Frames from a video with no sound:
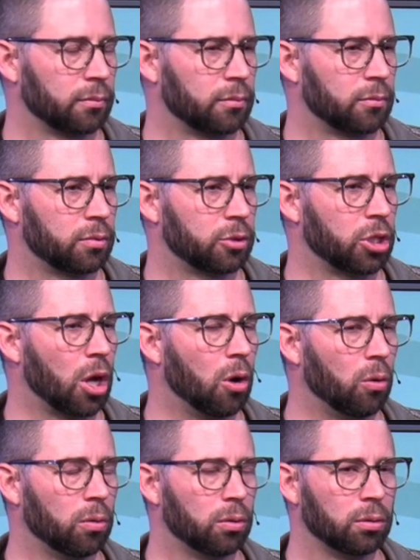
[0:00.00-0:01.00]

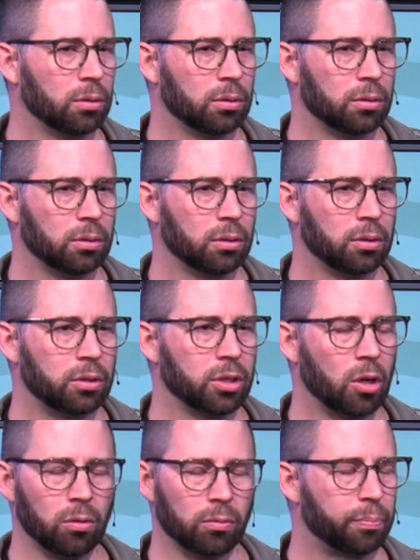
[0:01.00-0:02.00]
So
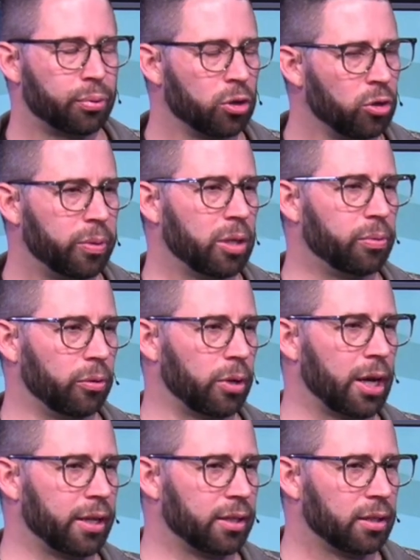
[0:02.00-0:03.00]
don't prove people
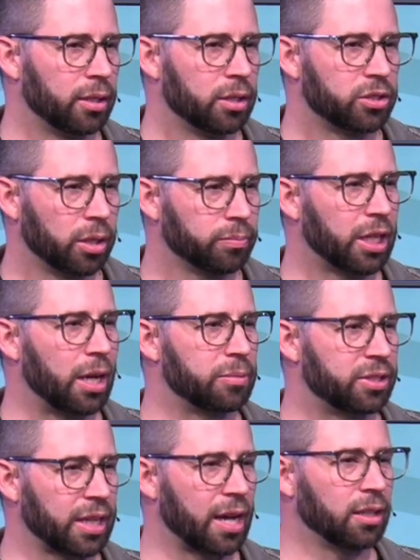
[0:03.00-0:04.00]
right. Sometimes
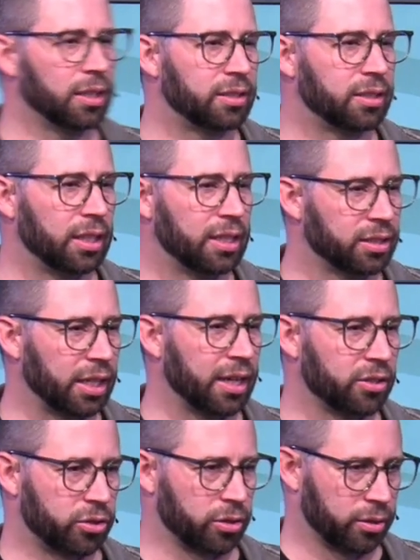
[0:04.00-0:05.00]
silence is an
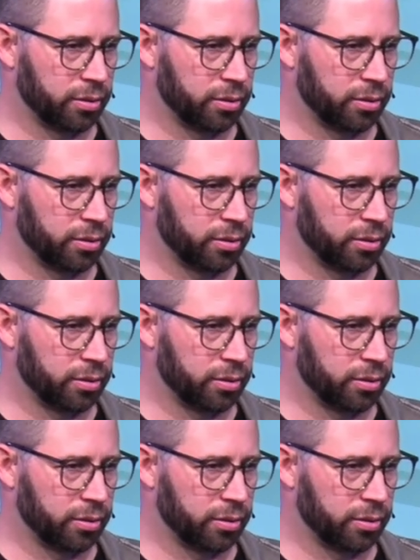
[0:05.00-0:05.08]
answer.